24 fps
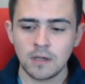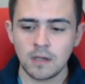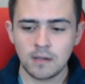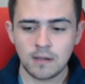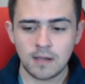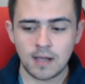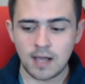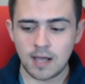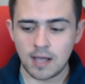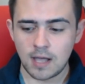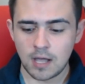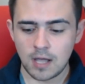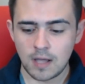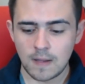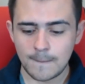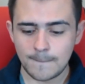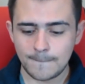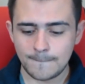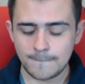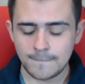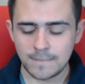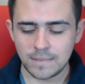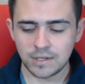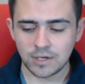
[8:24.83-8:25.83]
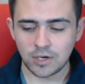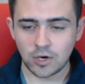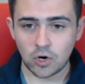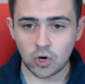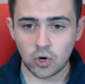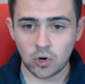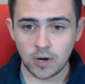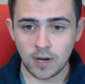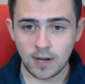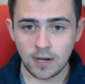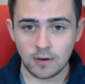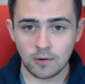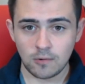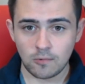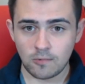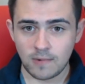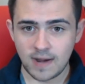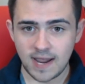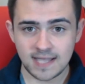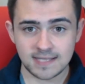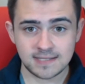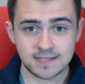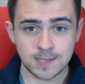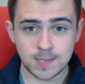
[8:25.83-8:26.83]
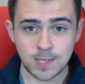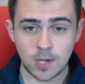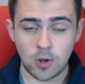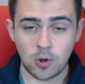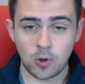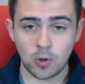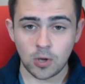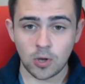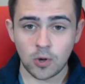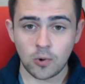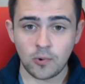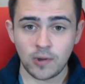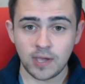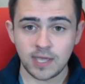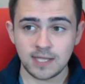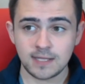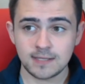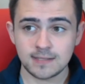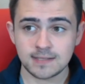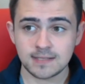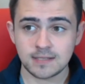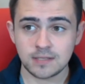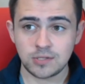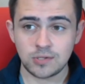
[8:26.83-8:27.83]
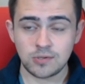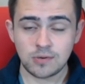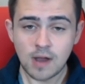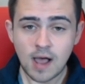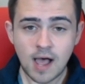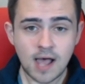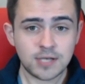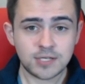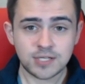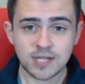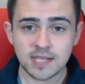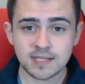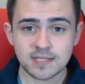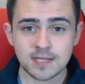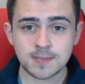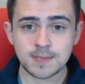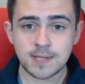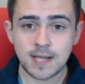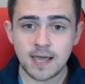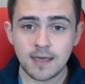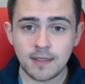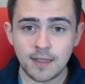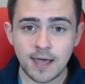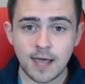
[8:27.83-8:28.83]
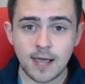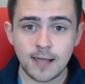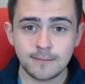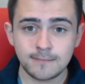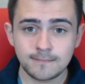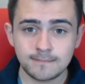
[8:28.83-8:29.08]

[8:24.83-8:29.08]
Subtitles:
The current rates of altcoins do not justify that